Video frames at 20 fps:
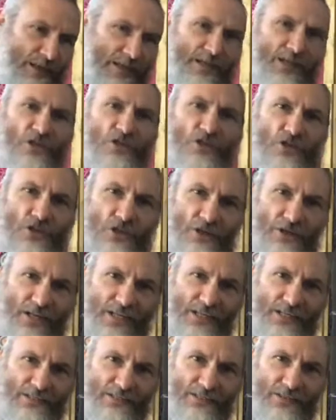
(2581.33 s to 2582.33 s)
he
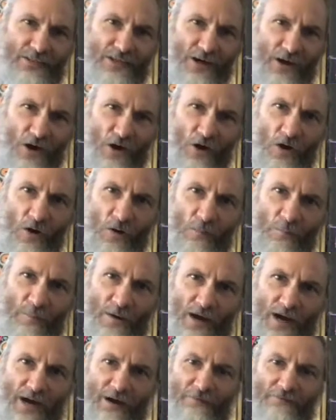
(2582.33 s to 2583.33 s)
journeyed to the home
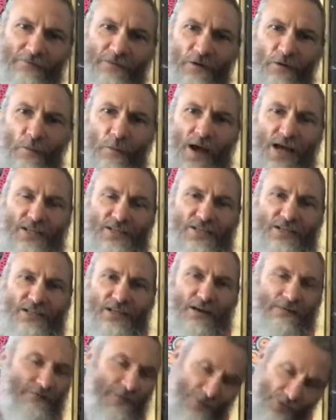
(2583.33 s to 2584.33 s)
of
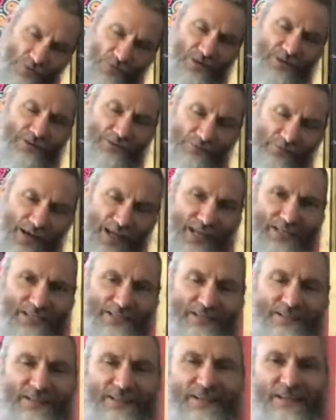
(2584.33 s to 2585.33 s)
the north wind.
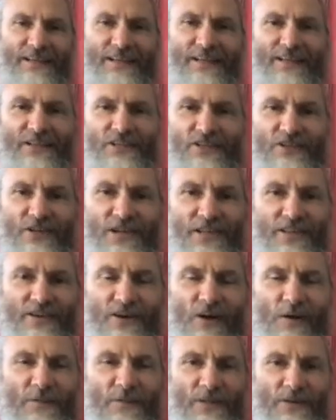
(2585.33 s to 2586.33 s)
Journeyed to the
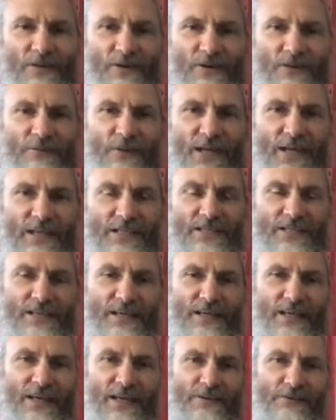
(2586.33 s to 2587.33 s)
home of the north wind.
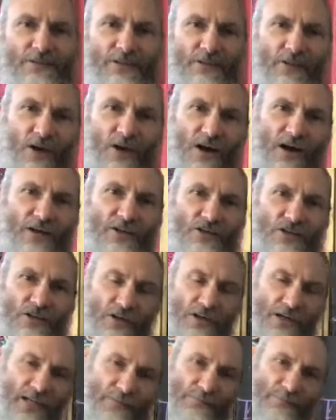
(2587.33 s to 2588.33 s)
It was a long
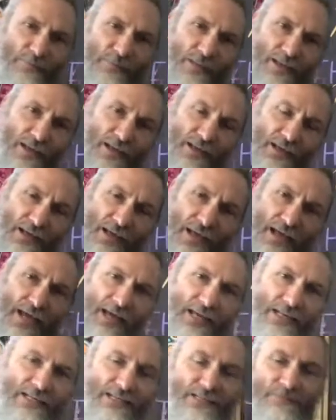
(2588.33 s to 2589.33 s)
journey,
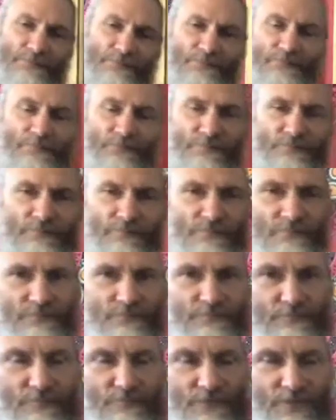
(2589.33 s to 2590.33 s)
and
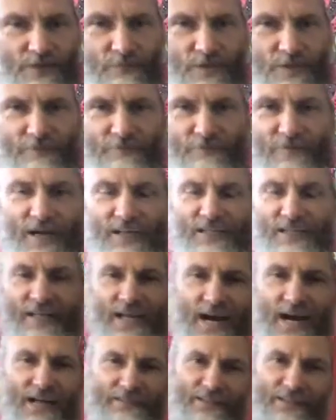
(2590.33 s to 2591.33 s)
when he finally
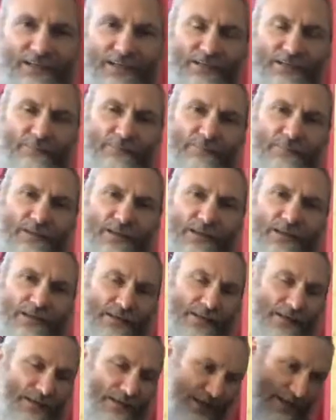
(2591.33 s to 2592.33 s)
got there,
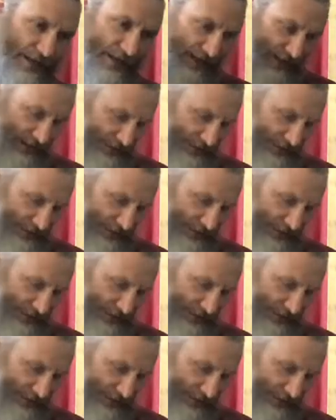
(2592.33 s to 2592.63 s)
the